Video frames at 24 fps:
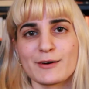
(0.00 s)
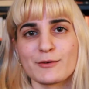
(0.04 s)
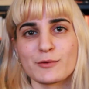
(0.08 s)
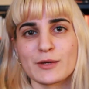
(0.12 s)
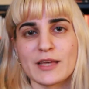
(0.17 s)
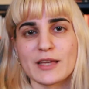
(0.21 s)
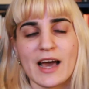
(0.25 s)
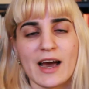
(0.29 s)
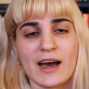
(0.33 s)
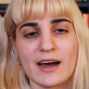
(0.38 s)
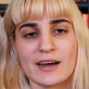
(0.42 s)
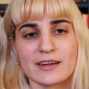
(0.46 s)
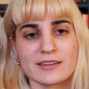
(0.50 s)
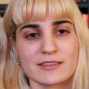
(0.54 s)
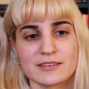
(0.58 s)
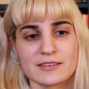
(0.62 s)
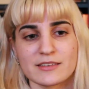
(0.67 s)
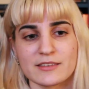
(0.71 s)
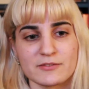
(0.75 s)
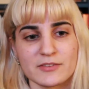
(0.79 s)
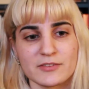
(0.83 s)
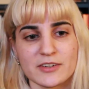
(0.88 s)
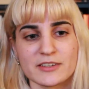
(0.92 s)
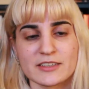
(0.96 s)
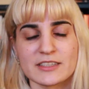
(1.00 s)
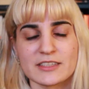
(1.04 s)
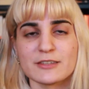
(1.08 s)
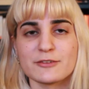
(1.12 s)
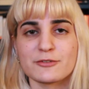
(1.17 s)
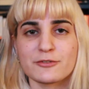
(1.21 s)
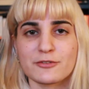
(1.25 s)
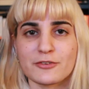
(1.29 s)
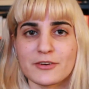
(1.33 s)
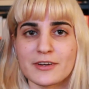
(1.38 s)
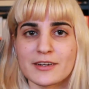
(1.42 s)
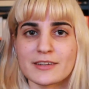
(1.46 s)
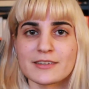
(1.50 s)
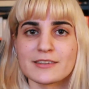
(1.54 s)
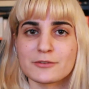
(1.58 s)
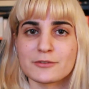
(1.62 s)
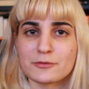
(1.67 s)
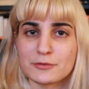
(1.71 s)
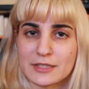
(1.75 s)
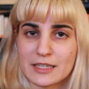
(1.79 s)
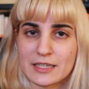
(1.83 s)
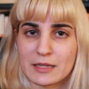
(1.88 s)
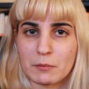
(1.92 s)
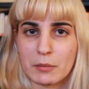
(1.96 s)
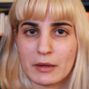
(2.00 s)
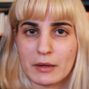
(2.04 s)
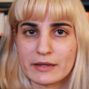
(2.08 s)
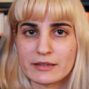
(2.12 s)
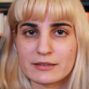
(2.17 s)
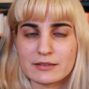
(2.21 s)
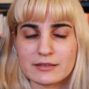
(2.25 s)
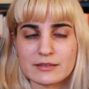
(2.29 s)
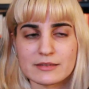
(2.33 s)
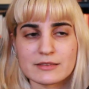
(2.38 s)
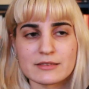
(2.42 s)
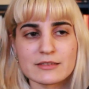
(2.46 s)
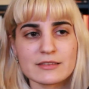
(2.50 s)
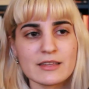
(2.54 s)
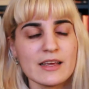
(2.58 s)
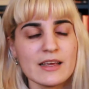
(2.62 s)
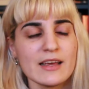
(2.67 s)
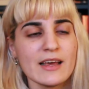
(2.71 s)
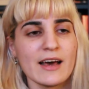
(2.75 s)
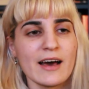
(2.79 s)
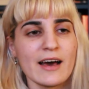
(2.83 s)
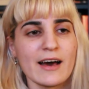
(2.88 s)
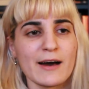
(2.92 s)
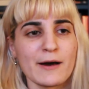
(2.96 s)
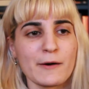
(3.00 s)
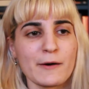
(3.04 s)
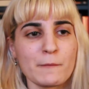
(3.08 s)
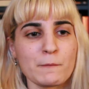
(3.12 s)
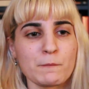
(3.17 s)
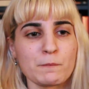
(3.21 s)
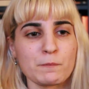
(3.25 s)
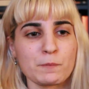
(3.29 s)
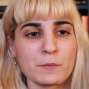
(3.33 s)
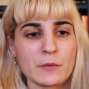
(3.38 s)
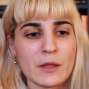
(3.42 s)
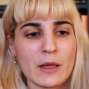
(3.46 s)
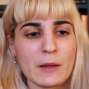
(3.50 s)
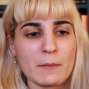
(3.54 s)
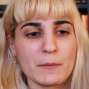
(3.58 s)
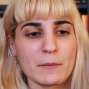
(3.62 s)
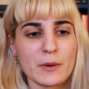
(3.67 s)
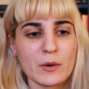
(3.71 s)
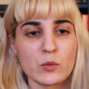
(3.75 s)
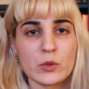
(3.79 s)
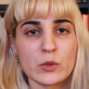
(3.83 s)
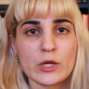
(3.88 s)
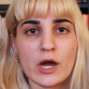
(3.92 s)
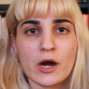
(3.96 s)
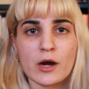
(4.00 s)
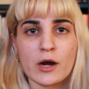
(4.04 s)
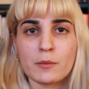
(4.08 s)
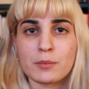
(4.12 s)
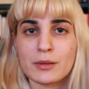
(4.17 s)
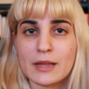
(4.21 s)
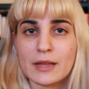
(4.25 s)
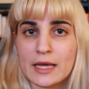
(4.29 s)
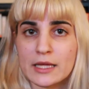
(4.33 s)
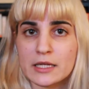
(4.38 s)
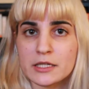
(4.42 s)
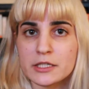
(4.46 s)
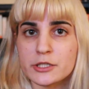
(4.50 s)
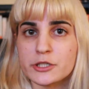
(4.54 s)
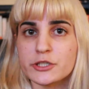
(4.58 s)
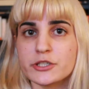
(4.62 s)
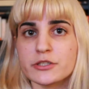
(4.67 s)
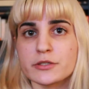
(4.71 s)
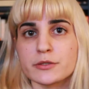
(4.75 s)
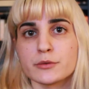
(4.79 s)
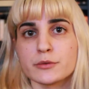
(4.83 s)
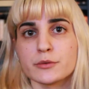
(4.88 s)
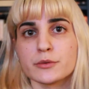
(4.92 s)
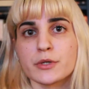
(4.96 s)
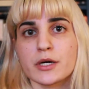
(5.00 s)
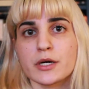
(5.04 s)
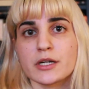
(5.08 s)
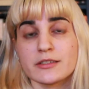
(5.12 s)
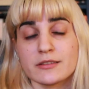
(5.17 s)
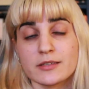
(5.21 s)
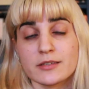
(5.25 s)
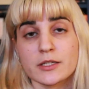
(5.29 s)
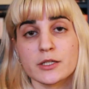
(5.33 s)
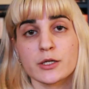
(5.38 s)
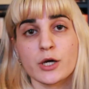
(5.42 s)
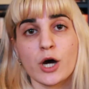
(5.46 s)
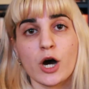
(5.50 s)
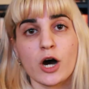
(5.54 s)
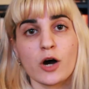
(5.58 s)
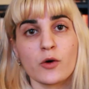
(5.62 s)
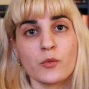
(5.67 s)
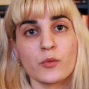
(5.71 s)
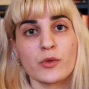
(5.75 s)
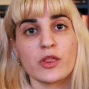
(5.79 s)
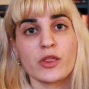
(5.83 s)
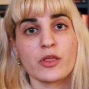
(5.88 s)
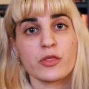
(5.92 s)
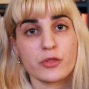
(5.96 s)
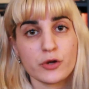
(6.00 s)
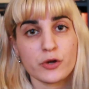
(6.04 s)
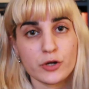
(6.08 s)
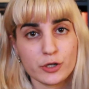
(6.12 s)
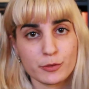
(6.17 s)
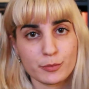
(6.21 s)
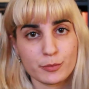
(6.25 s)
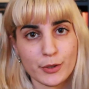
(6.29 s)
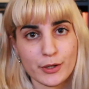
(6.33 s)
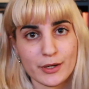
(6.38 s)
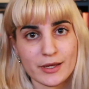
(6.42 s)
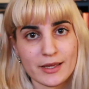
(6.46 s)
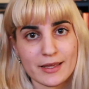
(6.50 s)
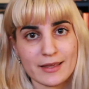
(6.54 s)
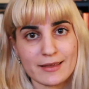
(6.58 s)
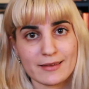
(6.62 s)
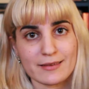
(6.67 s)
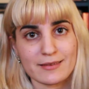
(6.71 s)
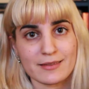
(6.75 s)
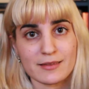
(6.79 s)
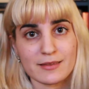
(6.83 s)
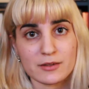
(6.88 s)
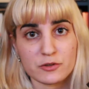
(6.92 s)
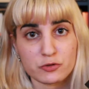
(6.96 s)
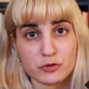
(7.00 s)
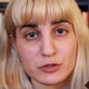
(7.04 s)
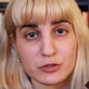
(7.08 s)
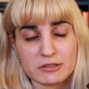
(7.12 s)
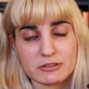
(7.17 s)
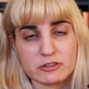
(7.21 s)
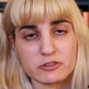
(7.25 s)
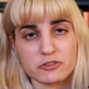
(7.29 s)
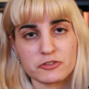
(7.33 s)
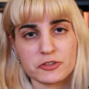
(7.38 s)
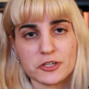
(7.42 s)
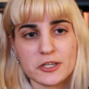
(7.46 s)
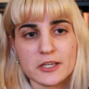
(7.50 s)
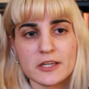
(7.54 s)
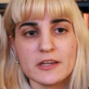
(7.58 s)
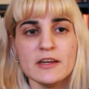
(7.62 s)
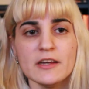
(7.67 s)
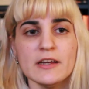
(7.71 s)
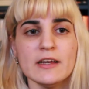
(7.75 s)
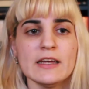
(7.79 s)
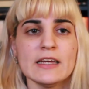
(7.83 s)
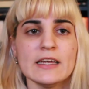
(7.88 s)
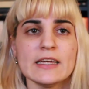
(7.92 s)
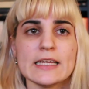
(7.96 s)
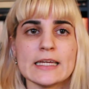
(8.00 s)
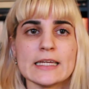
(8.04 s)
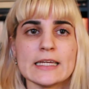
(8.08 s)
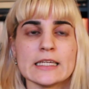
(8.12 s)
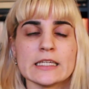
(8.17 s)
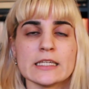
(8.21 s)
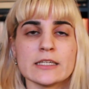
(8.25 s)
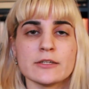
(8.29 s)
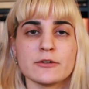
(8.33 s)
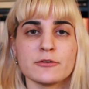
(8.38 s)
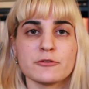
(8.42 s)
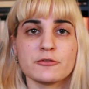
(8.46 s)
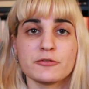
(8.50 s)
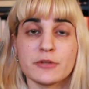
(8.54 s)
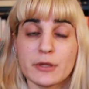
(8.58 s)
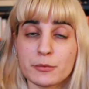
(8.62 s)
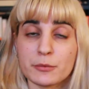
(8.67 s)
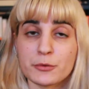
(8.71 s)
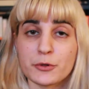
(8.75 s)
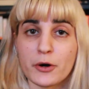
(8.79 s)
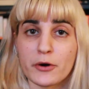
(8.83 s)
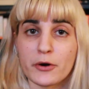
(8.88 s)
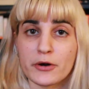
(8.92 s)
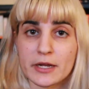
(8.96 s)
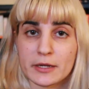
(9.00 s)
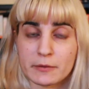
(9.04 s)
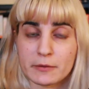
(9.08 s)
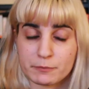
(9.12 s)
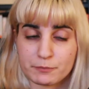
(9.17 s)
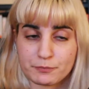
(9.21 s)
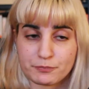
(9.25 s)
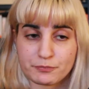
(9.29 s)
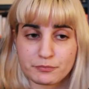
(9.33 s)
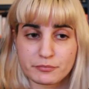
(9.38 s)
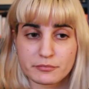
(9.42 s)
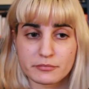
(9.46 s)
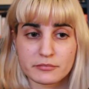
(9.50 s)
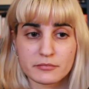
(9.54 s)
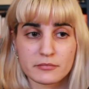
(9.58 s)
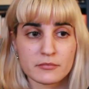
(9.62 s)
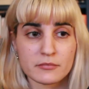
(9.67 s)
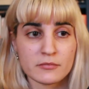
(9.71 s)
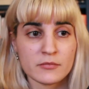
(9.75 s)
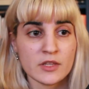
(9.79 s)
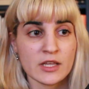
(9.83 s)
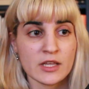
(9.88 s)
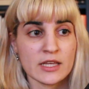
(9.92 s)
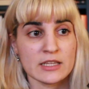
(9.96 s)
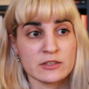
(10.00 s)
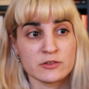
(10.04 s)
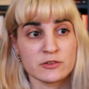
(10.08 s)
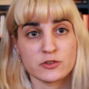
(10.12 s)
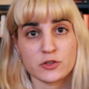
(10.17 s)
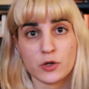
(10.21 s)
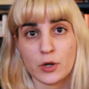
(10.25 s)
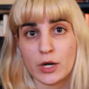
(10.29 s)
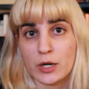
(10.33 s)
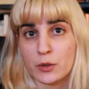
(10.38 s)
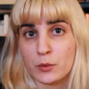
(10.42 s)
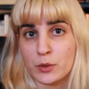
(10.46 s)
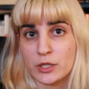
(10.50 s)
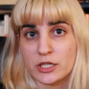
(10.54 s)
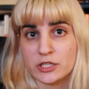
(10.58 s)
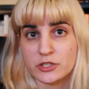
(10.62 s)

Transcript: We had very different reading paces, but we are planning to continue on with a third book in the trilogy in February. And so I